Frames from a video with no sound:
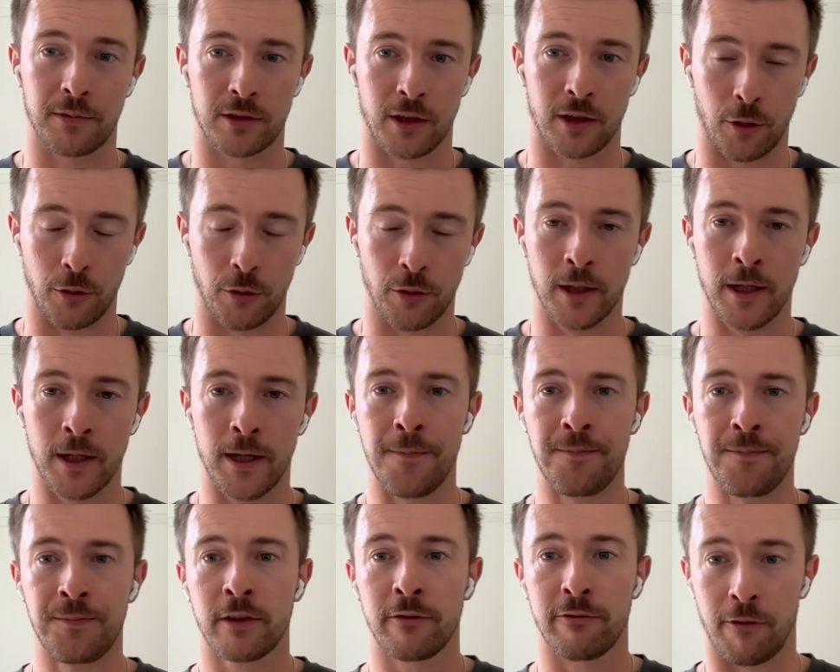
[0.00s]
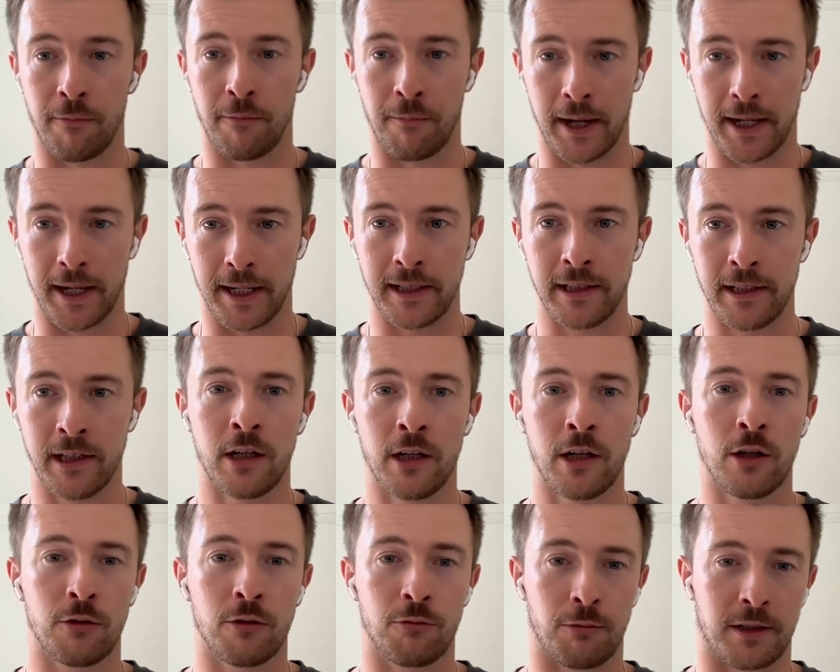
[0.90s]
So for me,
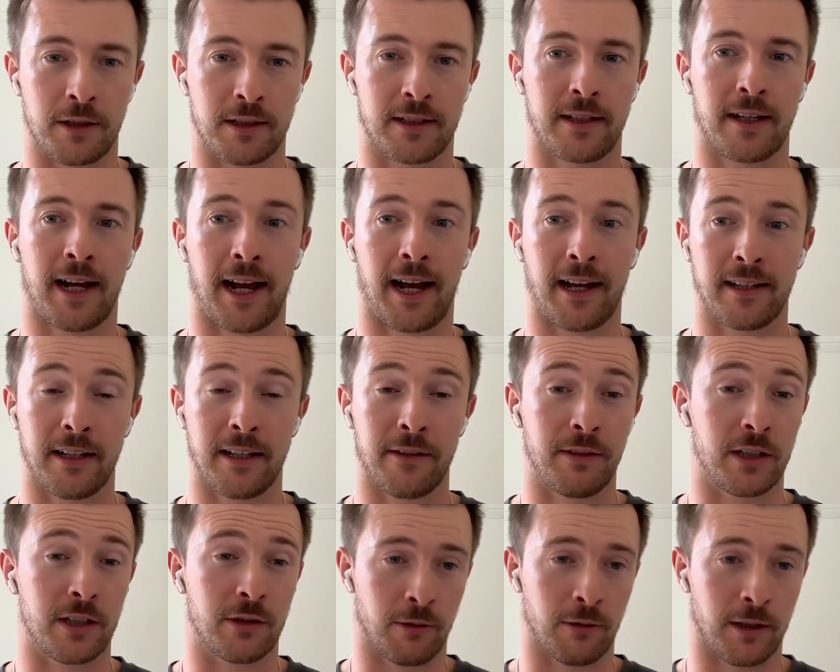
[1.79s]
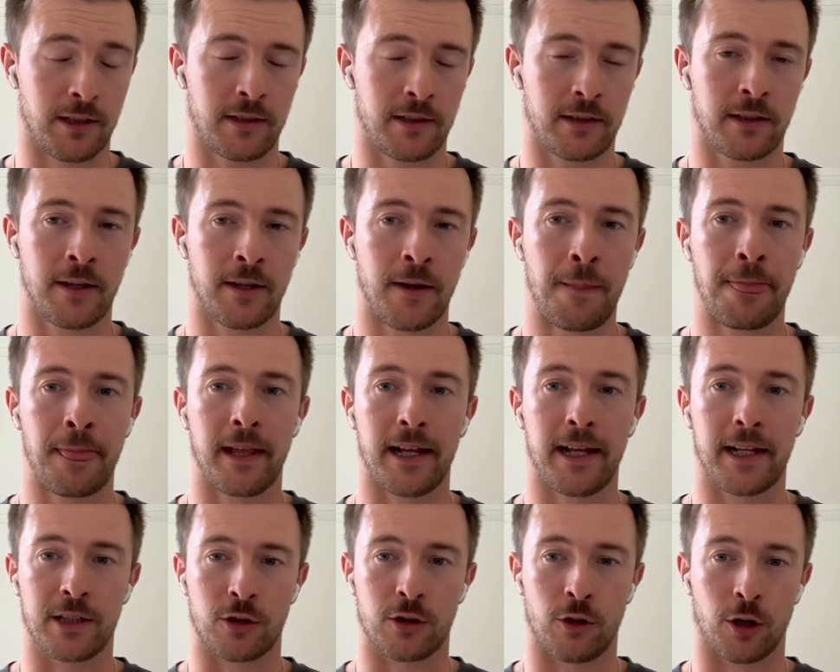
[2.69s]
if it's risk,
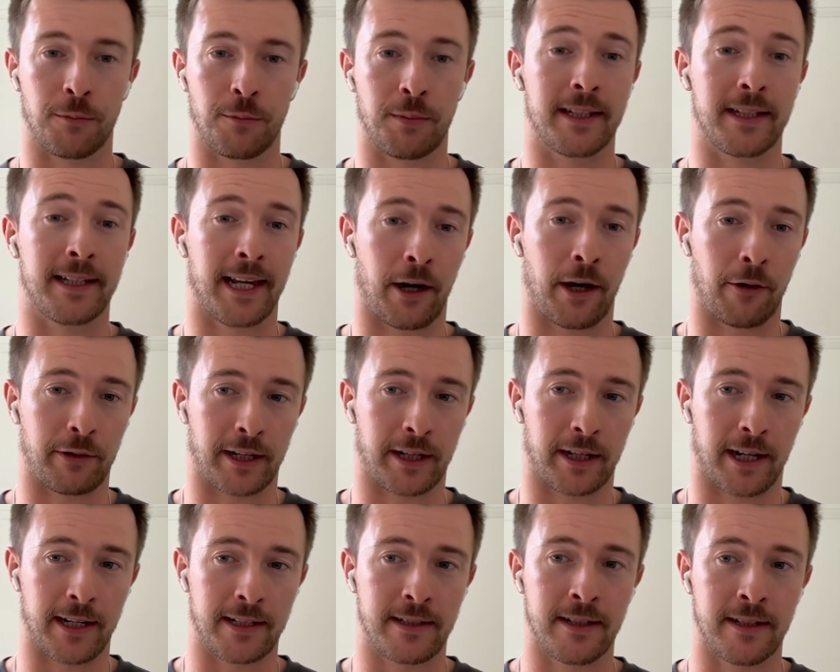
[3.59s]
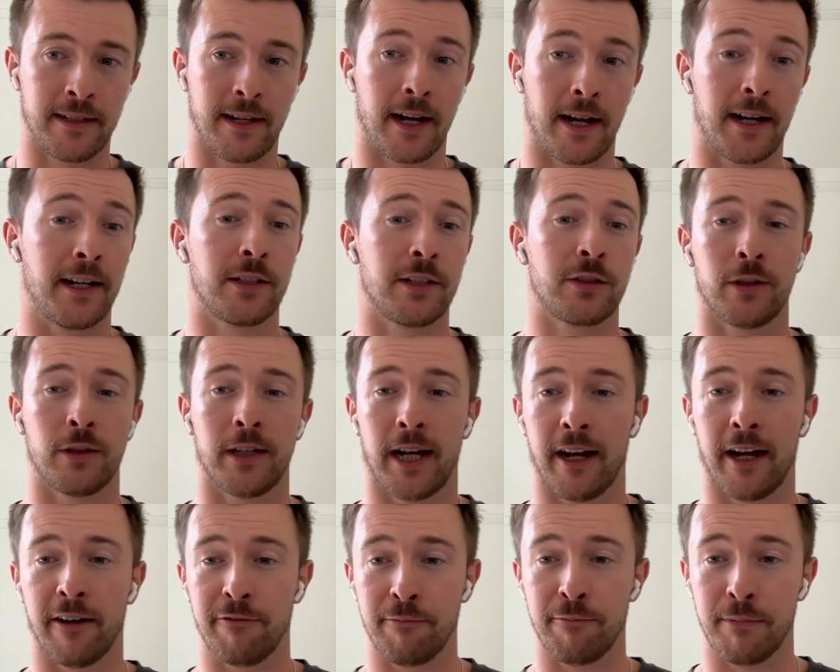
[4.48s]
it's got to be calculated and it's got to
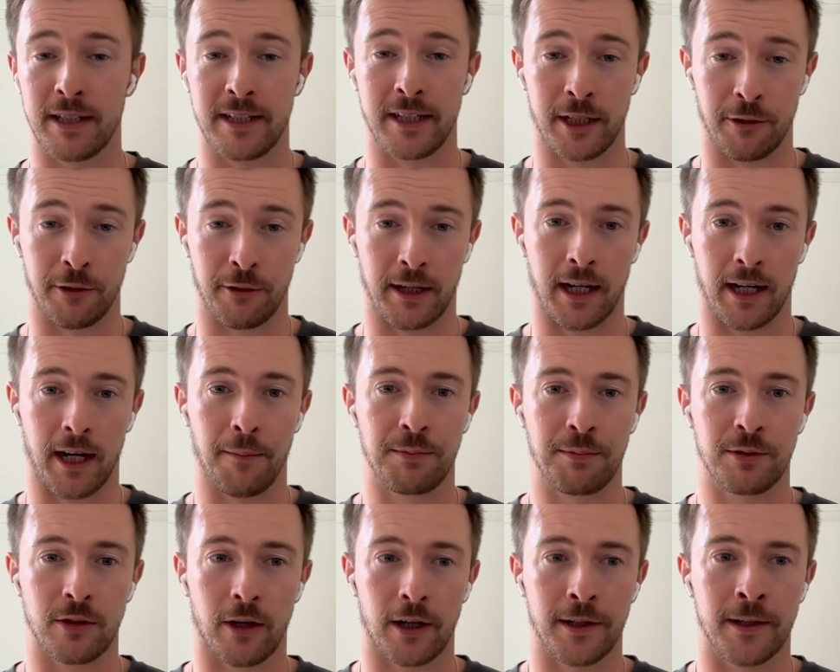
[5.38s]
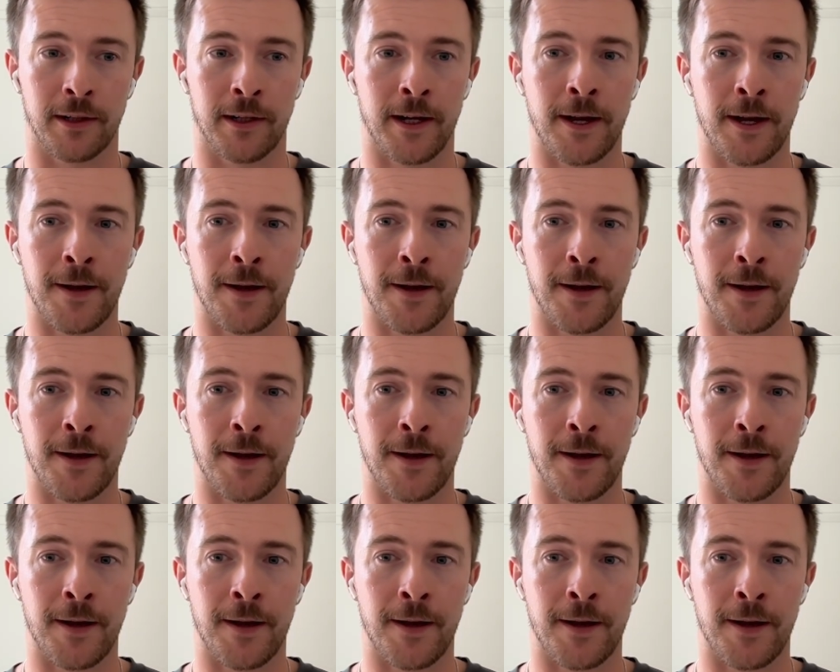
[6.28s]
have material upside.